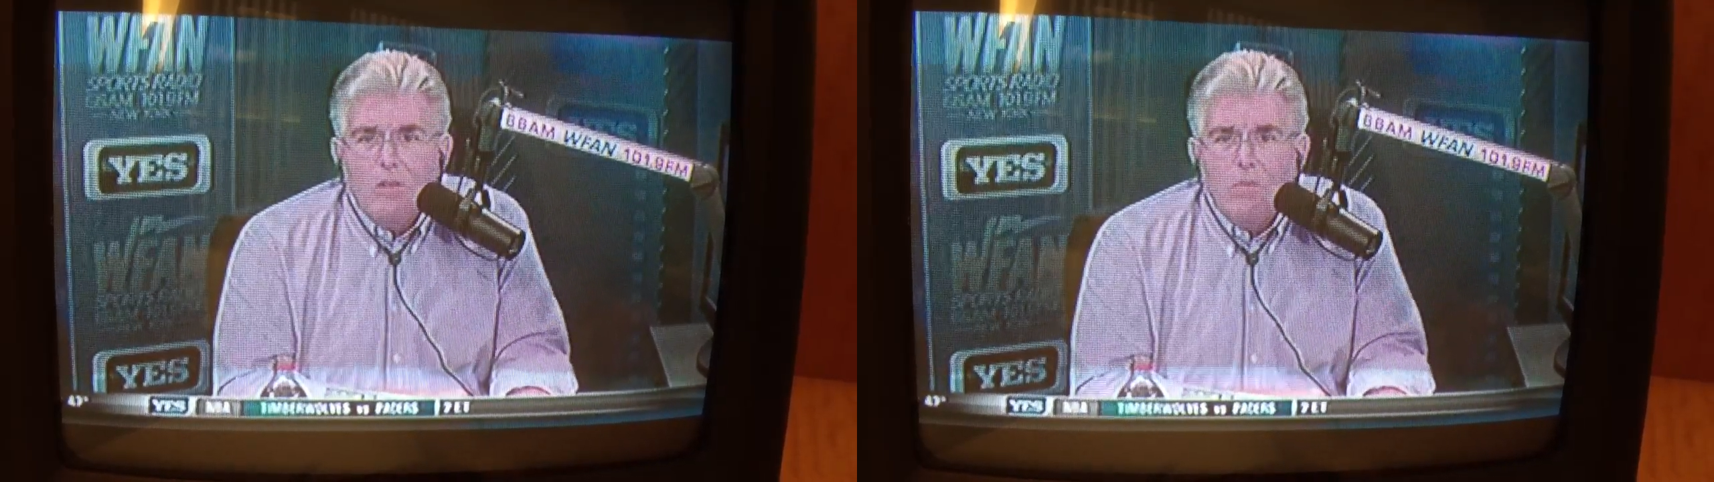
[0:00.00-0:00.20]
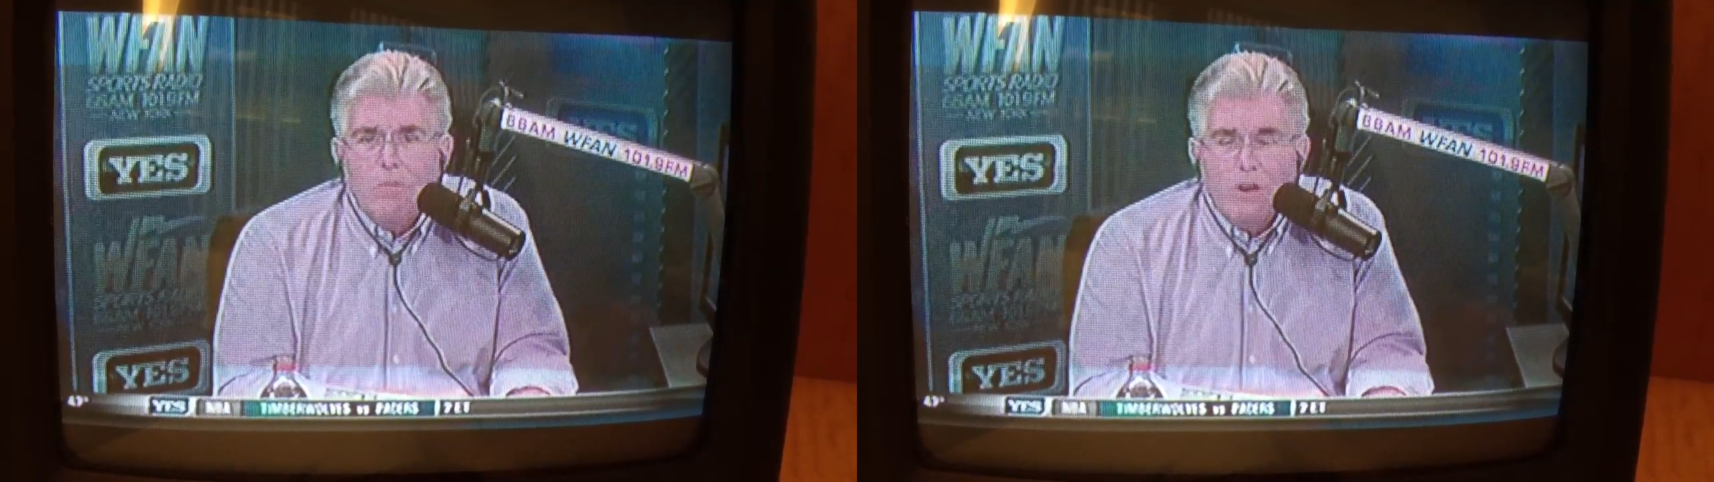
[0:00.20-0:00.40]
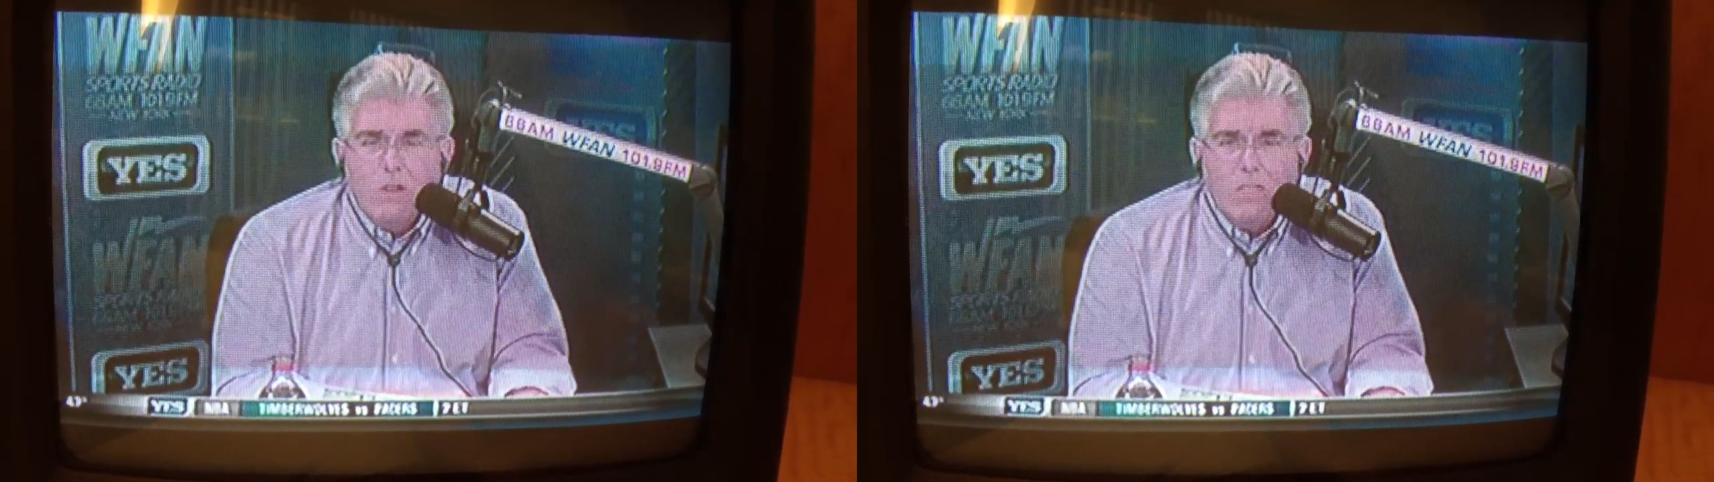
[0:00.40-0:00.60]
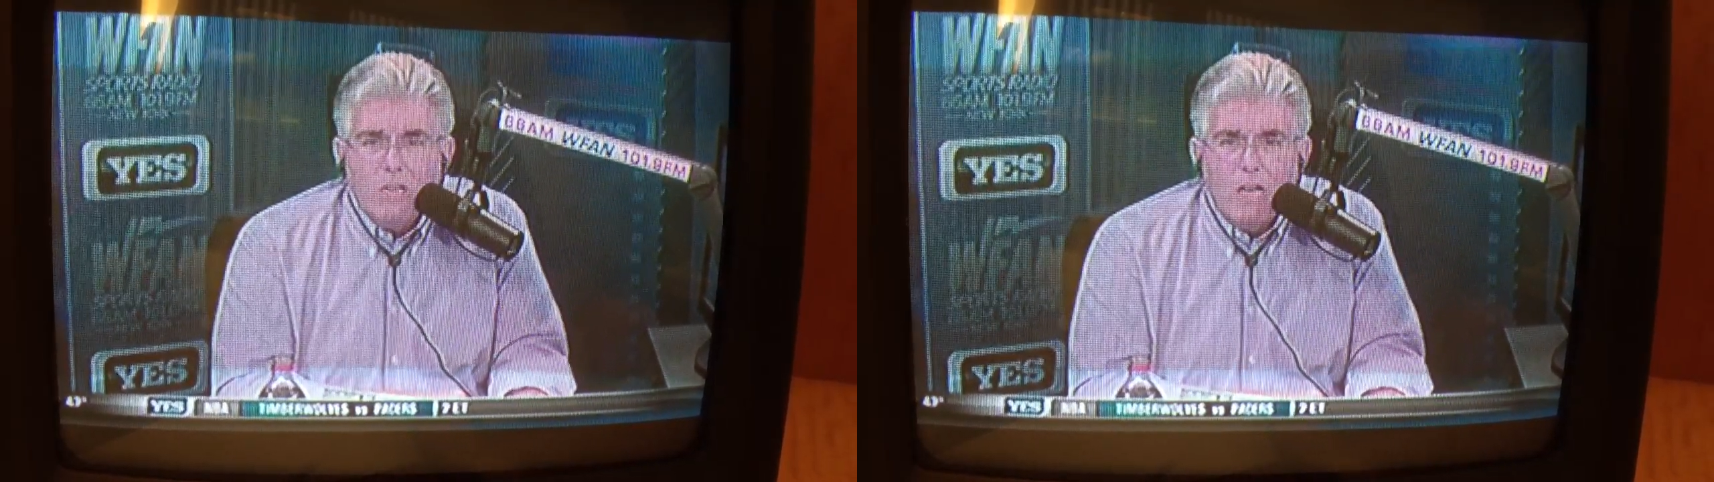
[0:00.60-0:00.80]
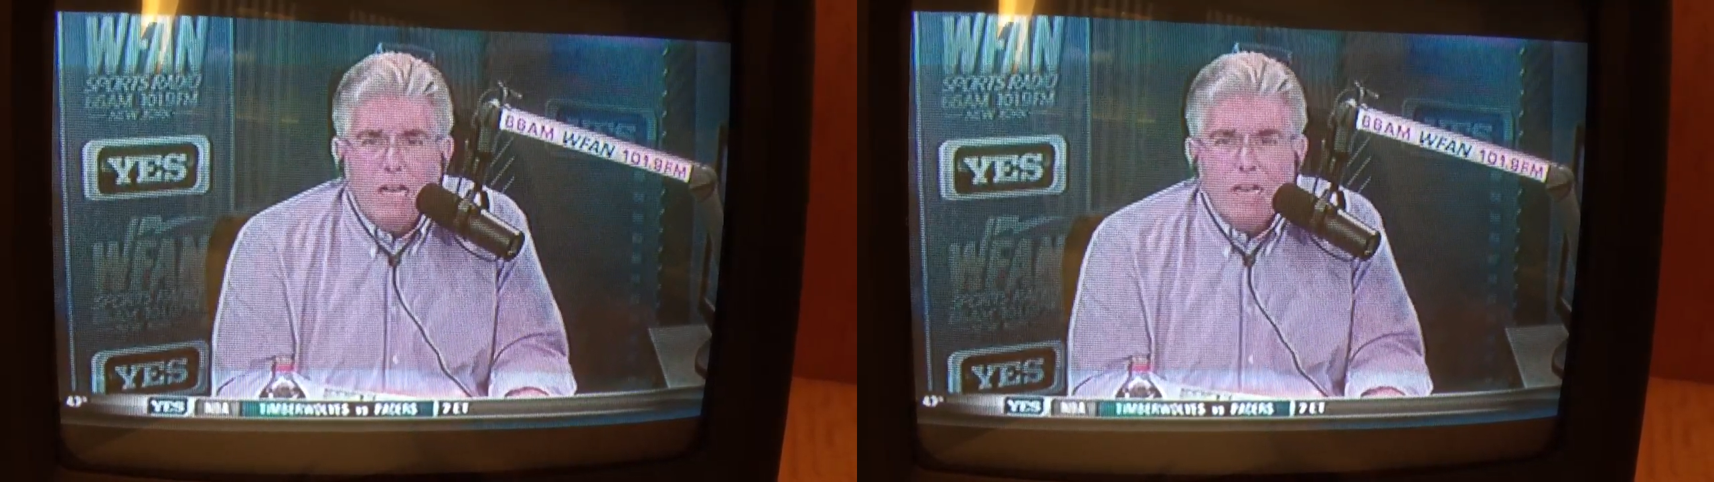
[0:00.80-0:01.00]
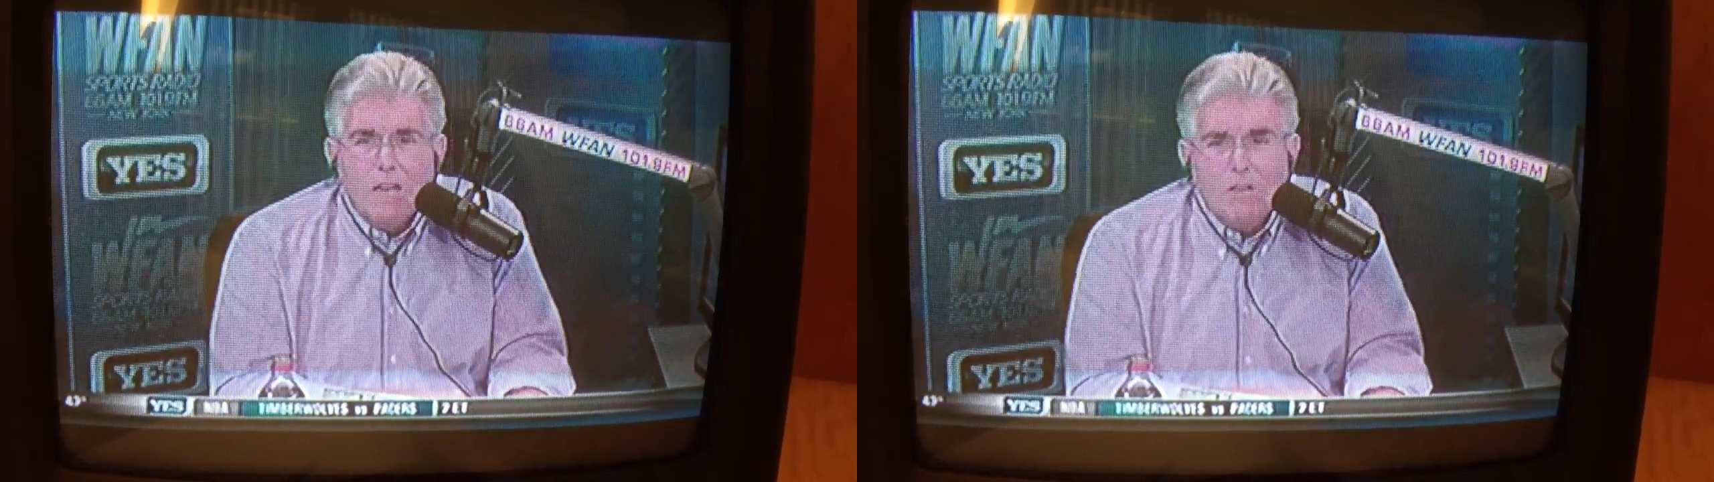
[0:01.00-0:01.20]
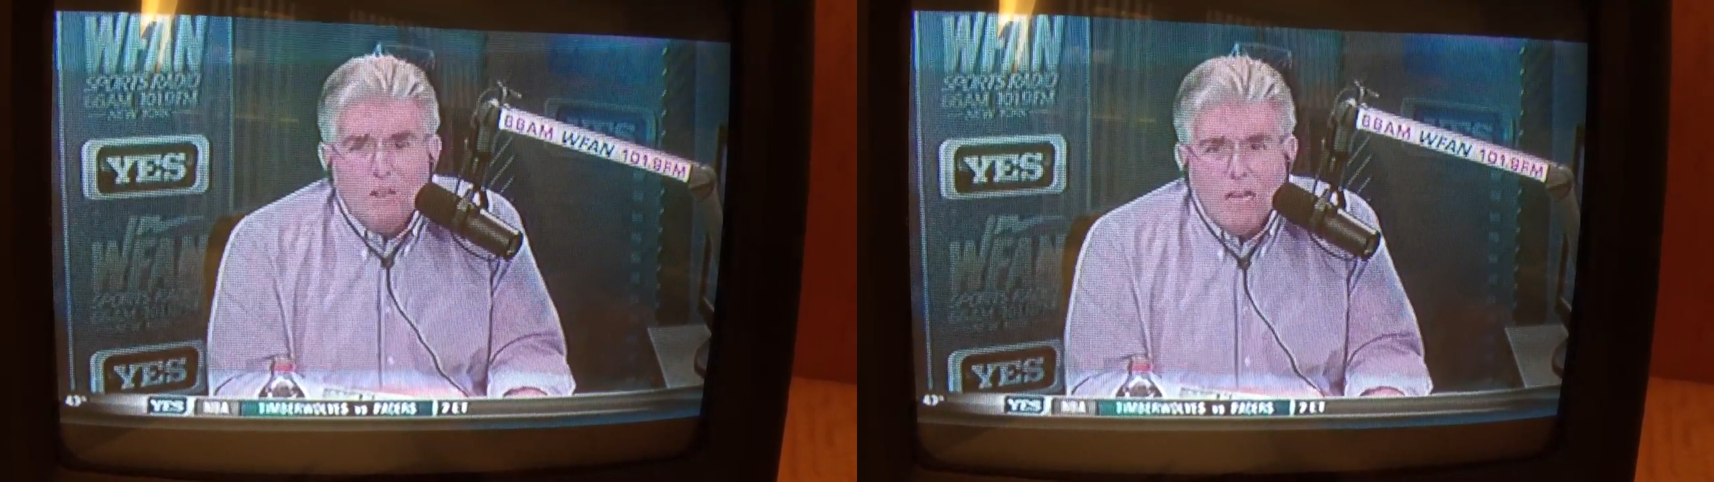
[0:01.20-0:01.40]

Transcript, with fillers: Burge, you